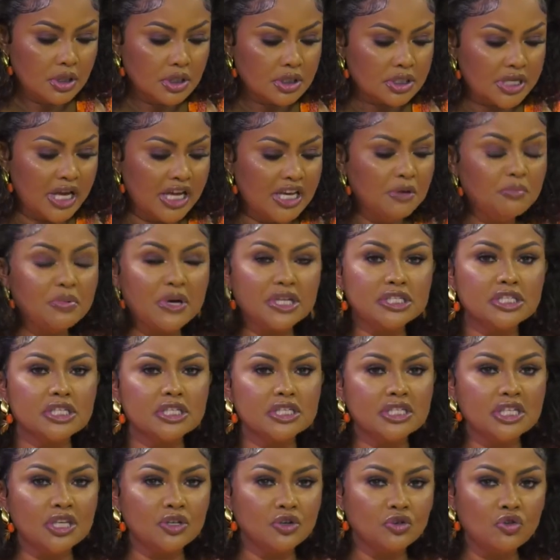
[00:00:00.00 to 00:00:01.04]
Sandy per
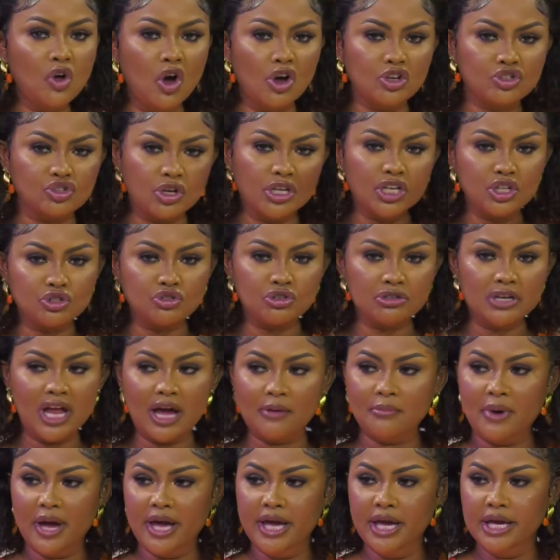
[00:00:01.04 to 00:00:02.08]
sixteen, no son is
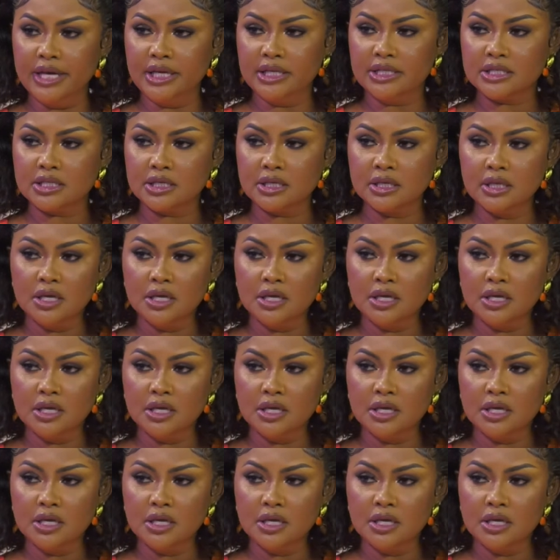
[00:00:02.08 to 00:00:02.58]
about eight,